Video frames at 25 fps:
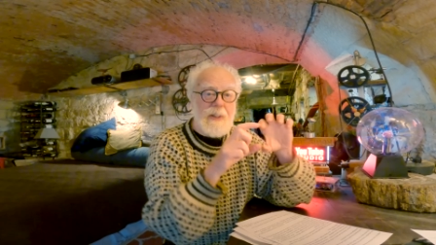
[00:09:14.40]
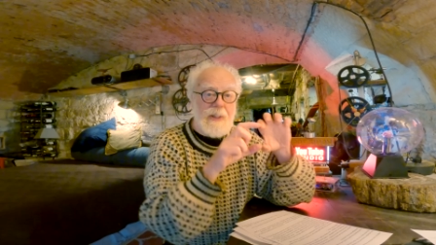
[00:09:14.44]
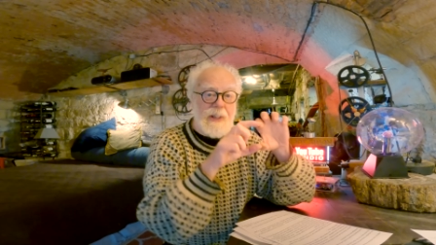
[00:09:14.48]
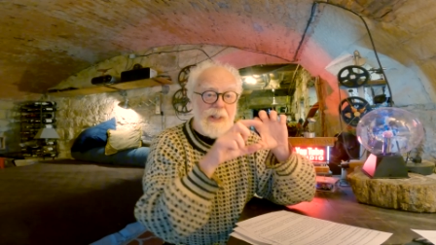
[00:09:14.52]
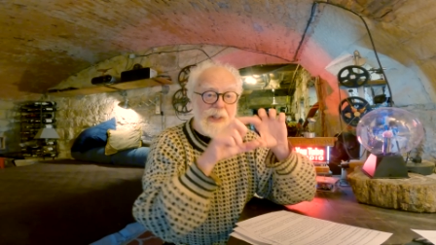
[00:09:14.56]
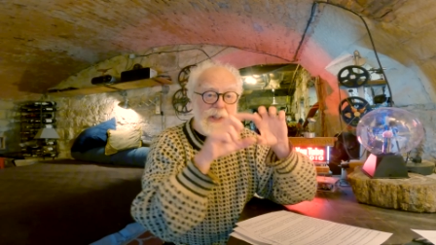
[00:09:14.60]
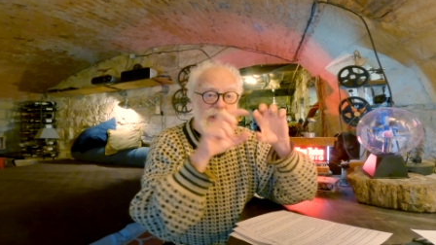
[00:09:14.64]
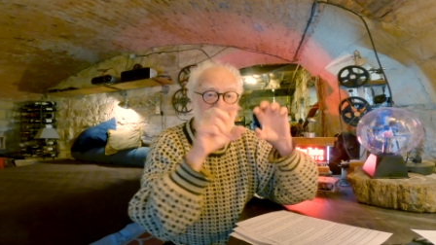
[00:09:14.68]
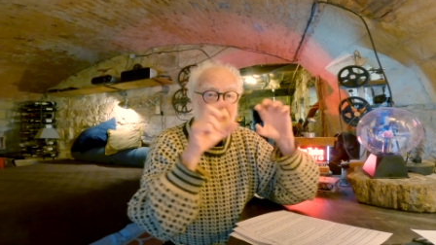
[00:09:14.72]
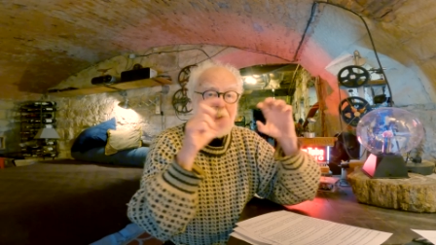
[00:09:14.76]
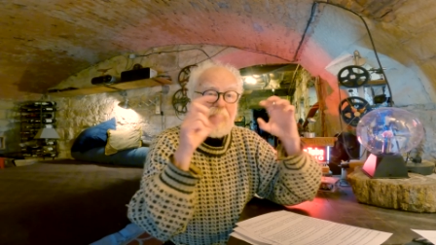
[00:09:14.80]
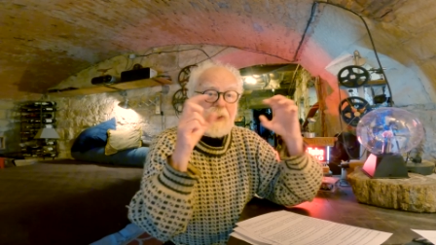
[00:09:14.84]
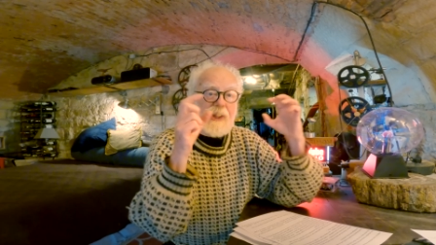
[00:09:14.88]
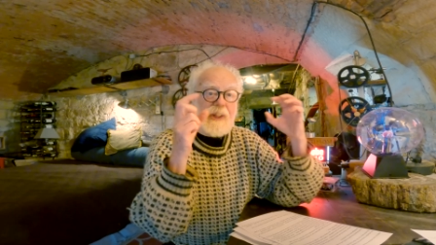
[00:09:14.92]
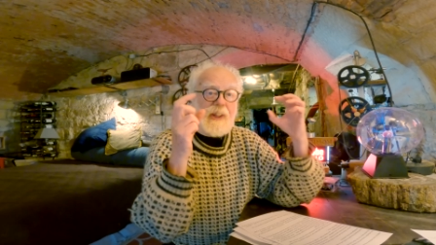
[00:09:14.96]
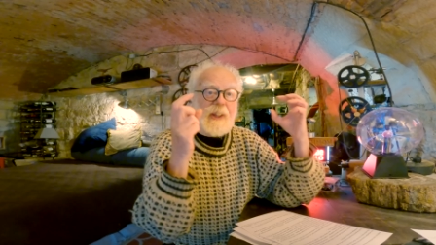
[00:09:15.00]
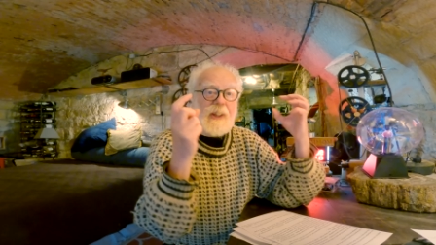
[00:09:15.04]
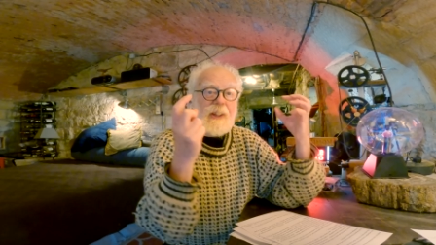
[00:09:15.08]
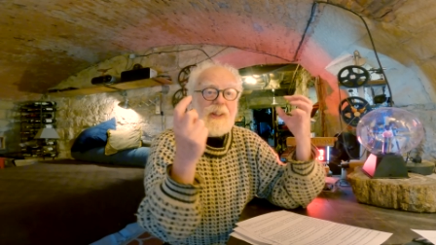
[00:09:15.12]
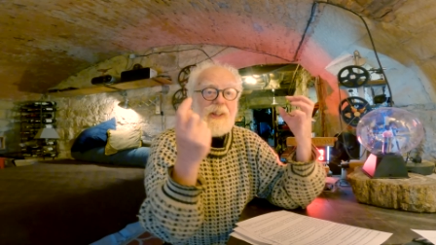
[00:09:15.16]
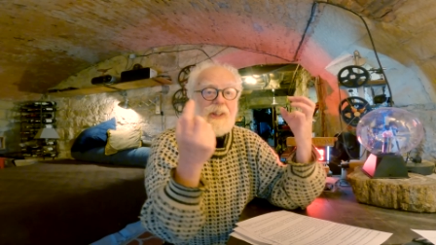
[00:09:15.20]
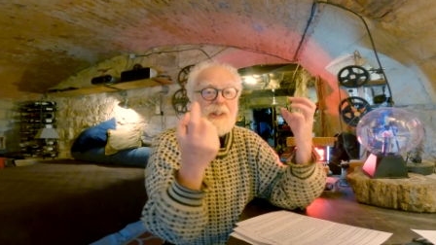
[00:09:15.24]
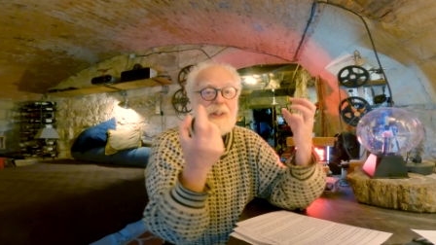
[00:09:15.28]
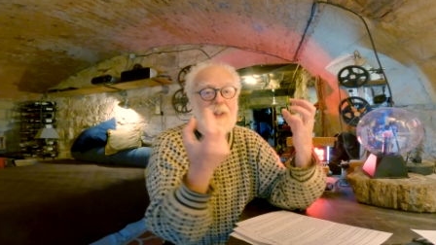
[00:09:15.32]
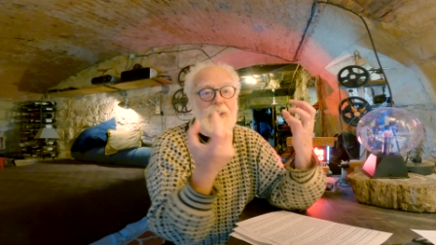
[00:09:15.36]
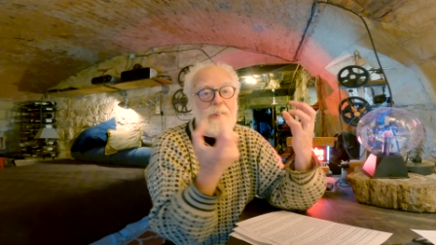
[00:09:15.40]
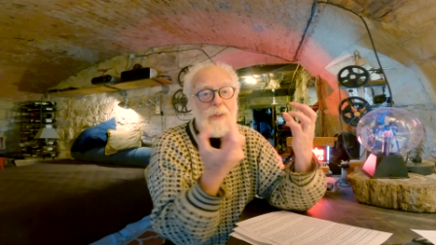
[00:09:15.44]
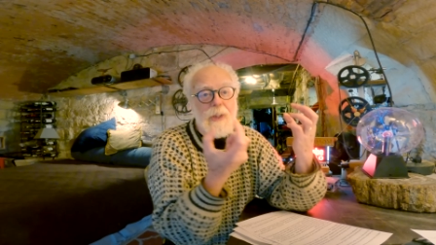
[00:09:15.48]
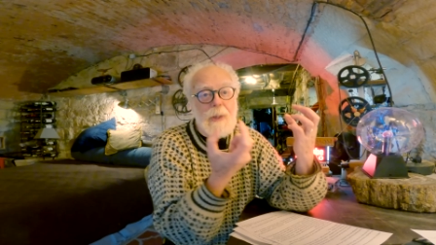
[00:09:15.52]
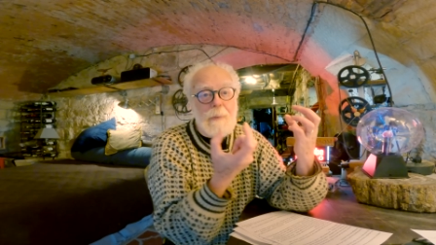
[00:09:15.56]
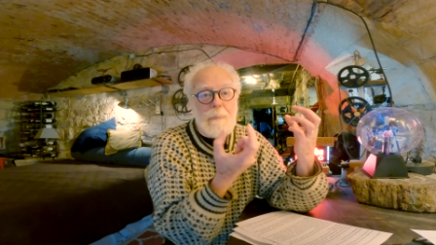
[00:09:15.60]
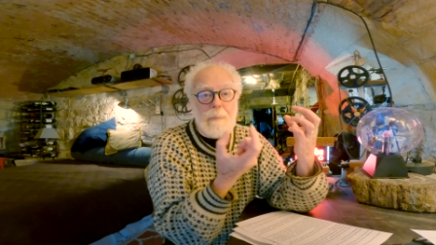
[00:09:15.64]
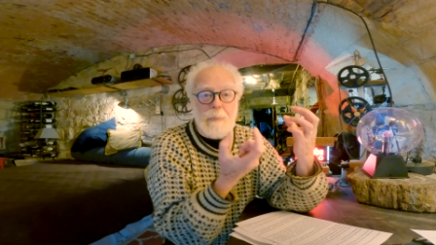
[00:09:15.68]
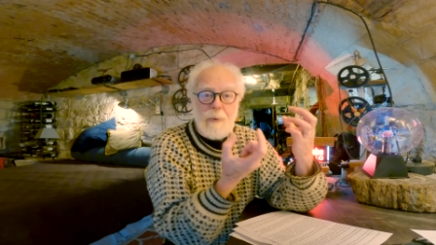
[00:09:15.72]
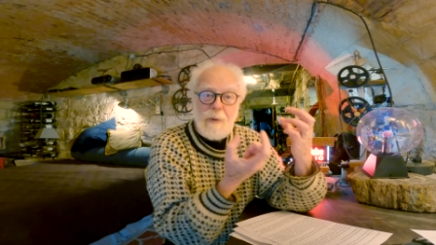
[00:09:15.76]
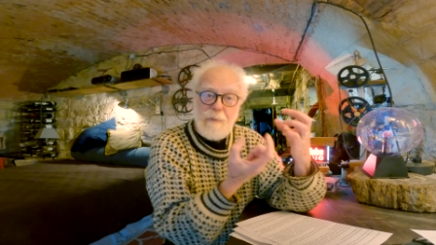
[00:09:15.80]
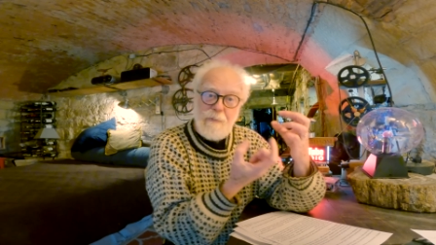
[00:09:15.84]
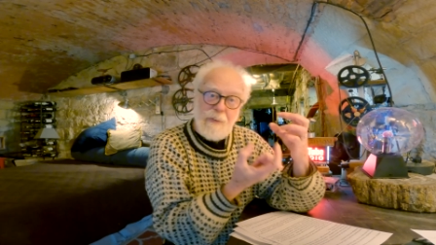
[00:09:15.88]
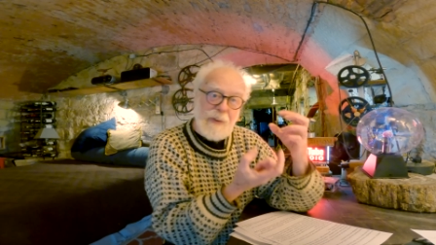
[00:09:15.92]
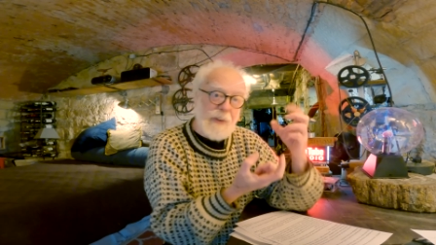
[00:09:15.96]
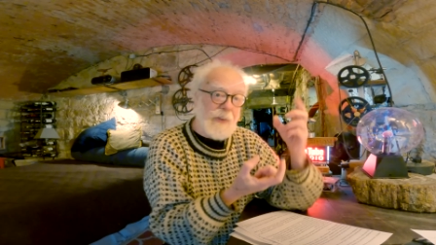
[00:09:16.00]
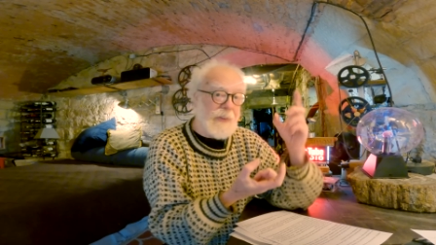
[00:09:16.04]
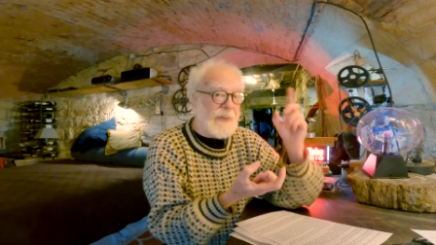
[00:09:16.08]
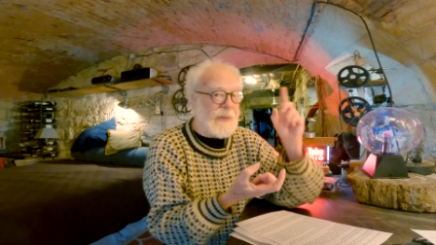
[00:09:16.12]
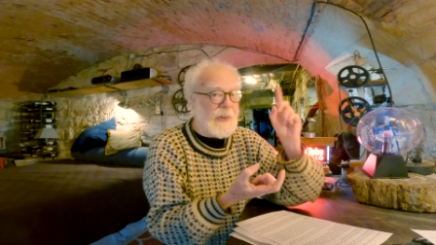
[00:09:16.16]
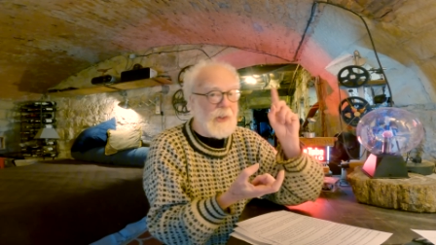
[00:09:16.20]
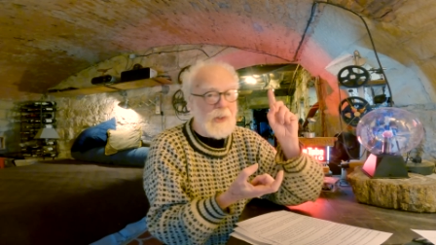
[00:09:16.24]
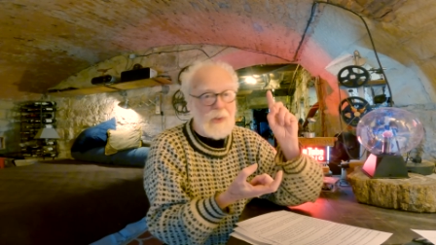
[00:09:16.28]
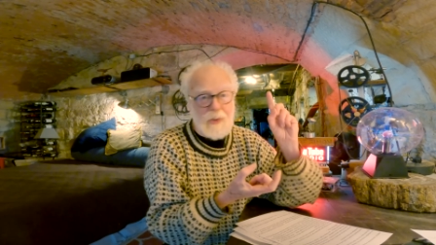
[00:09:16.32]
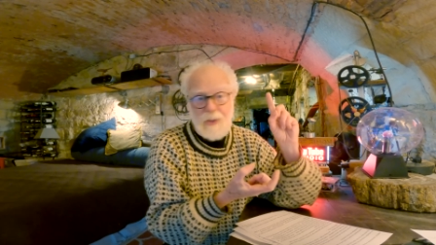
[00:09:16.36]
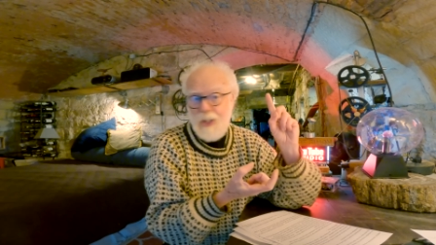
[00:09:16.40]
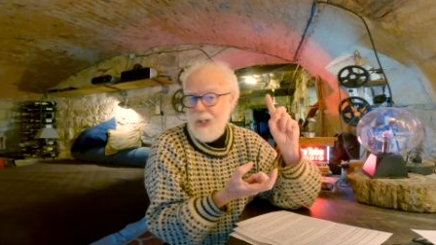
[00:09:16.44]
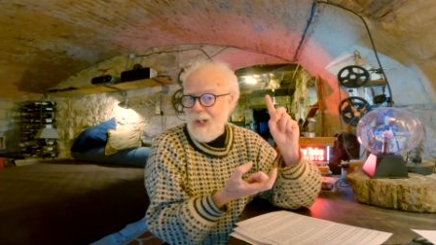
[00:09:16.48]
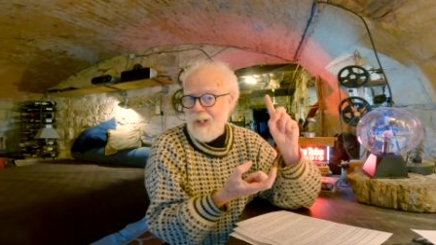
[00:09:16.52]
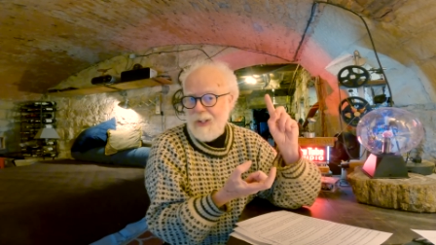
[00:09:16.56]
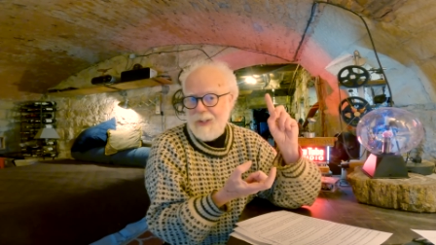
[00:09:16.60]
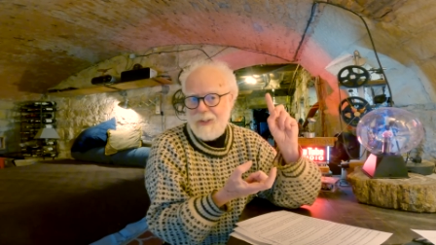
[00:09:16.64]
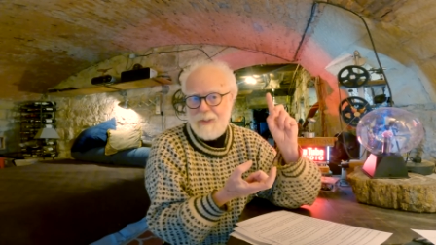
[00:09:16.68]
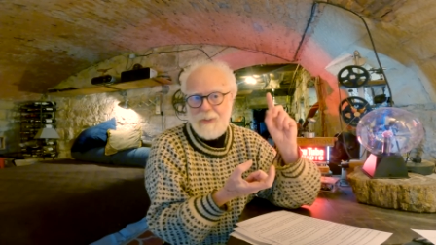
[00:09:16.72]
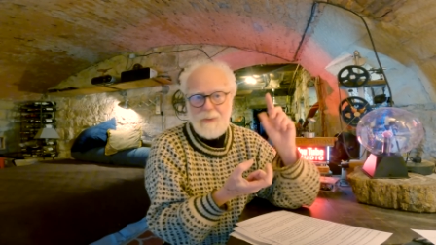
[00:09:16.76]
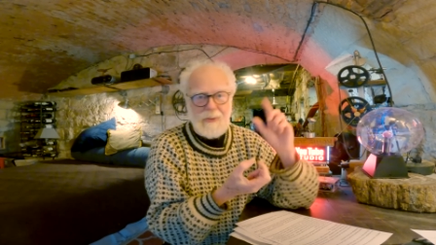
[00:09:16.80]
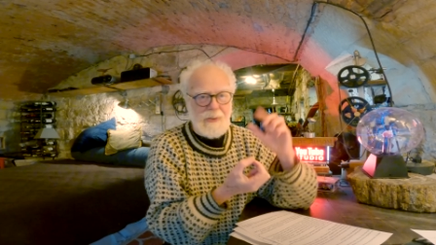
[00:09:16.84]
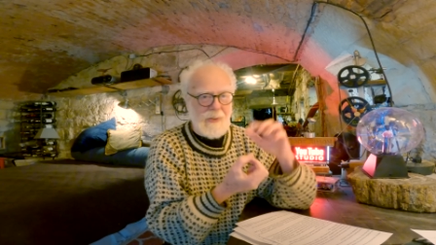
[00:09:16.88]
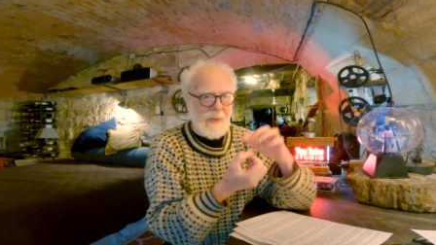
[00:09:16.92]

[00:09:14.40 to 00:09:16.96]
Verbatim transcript: This circular strip revealed the luck